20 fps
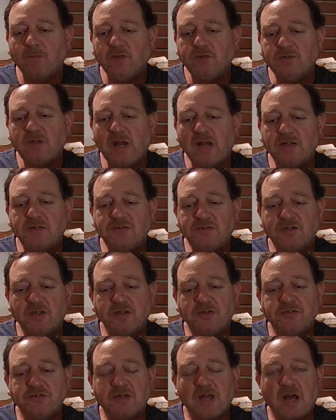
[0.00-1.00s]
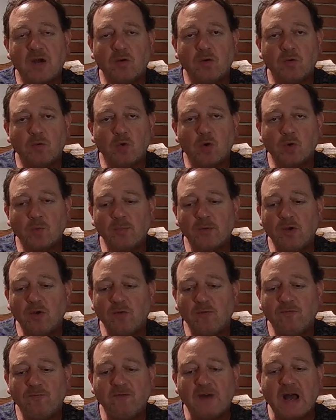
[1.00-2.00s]
It's got a Sig Sauer
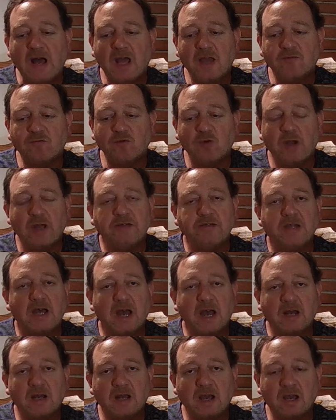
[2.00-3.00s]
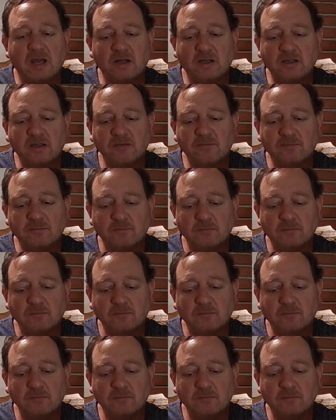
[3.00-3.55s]
Romeo 5 red dot on it.